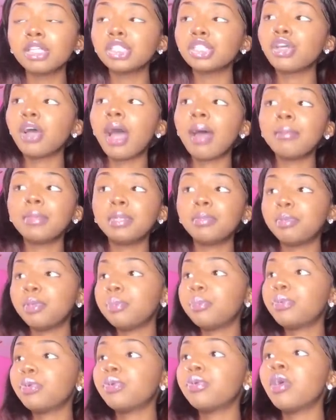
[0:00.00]
It'll show how many
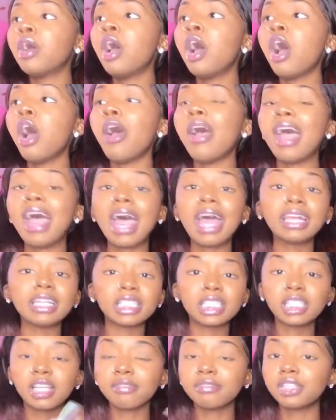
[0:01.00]
people are
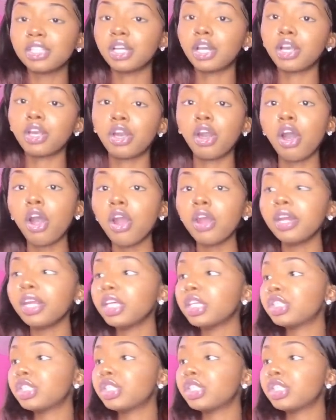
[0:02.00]
adding stuff to their cart.